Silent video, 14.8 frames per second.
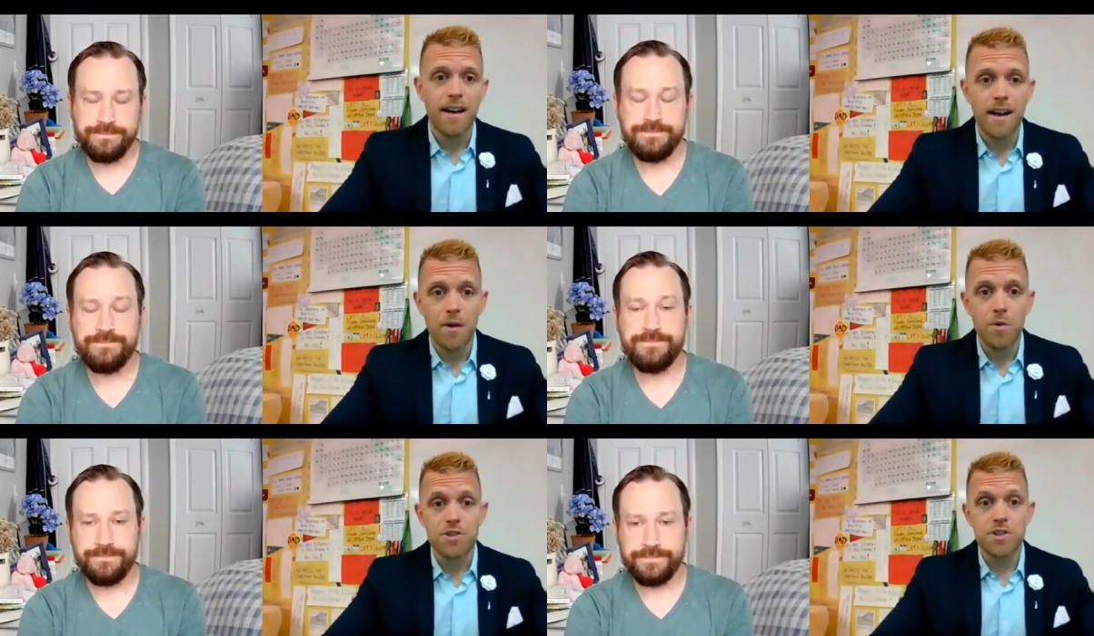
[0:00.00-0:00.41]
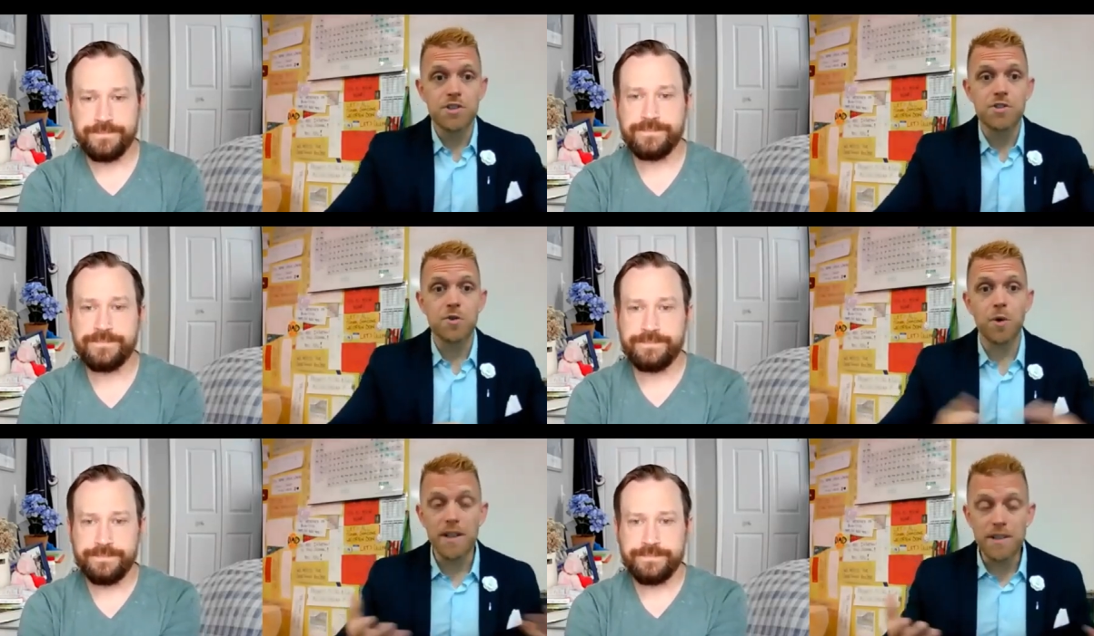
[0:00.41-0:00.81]
Speaker 1: uh, mm-hmm. which
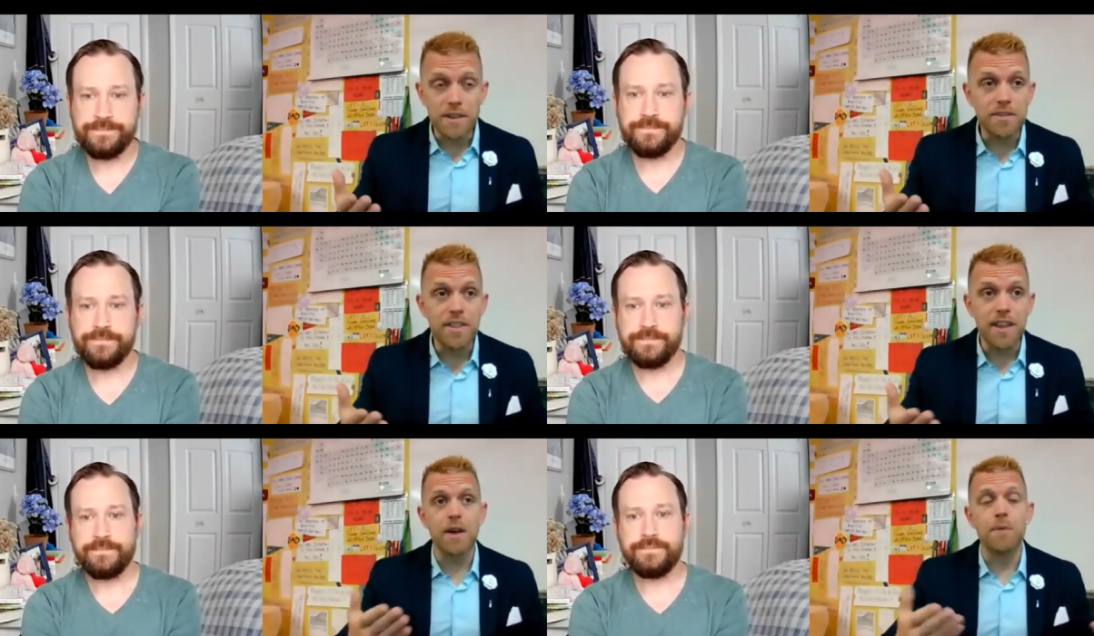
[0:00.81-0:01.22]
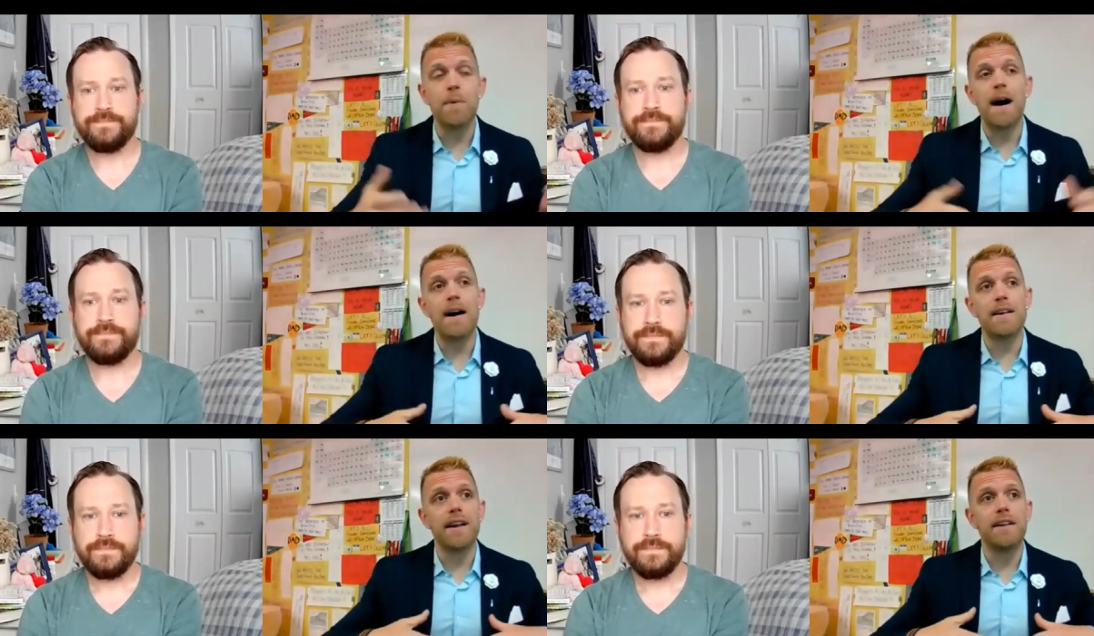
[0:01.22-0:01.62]
is great to think
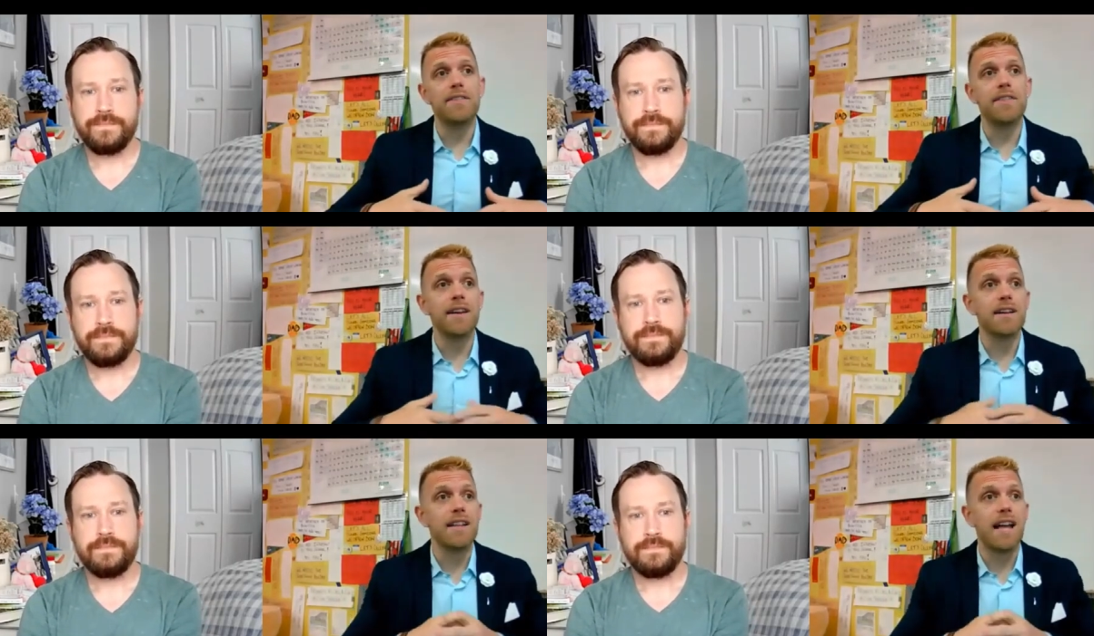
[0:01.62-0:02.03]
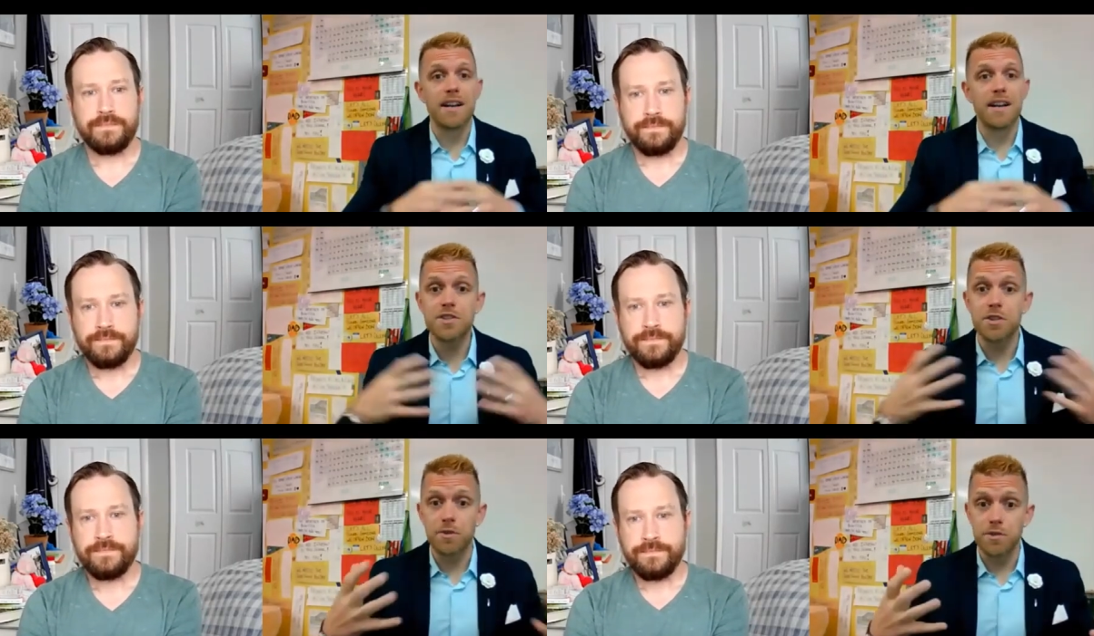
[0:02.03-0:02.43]
about and i think a
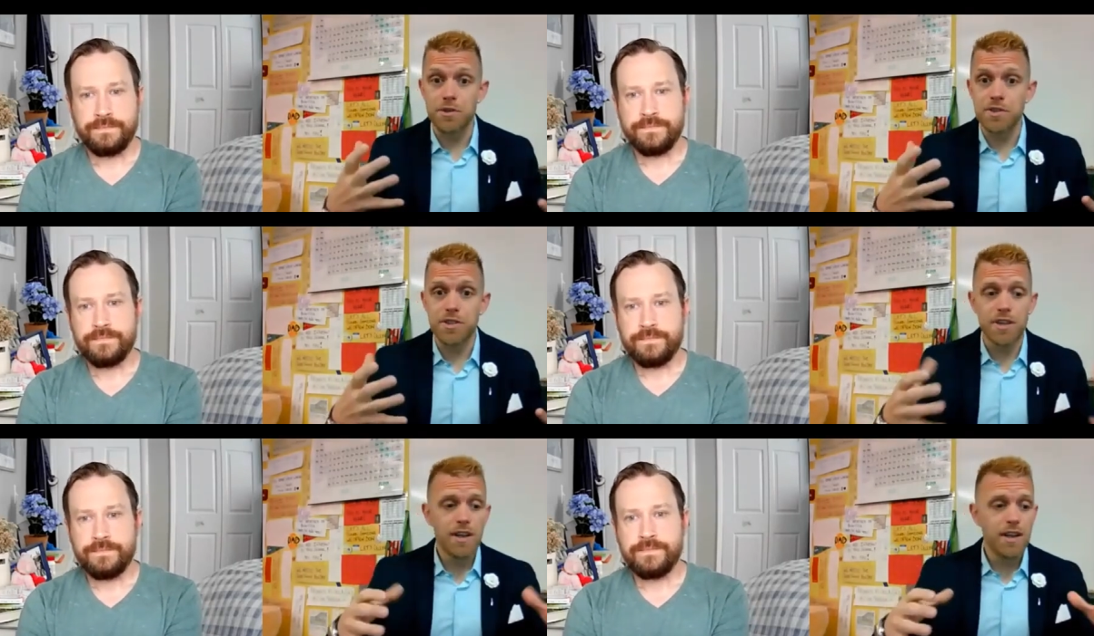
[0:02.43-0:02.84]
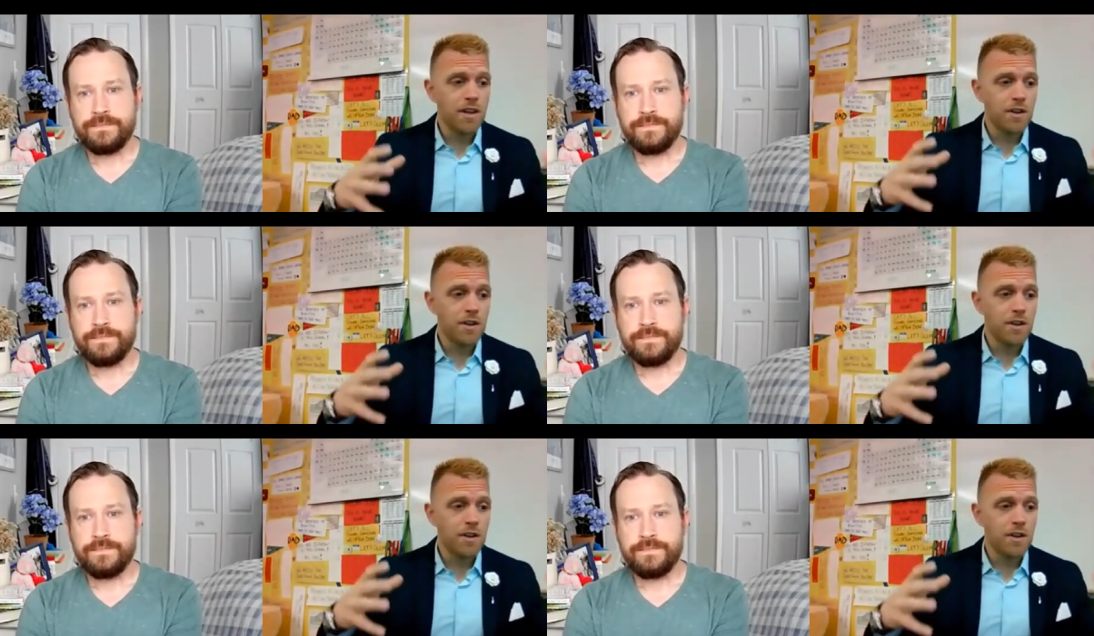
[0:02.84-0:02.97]
lot of students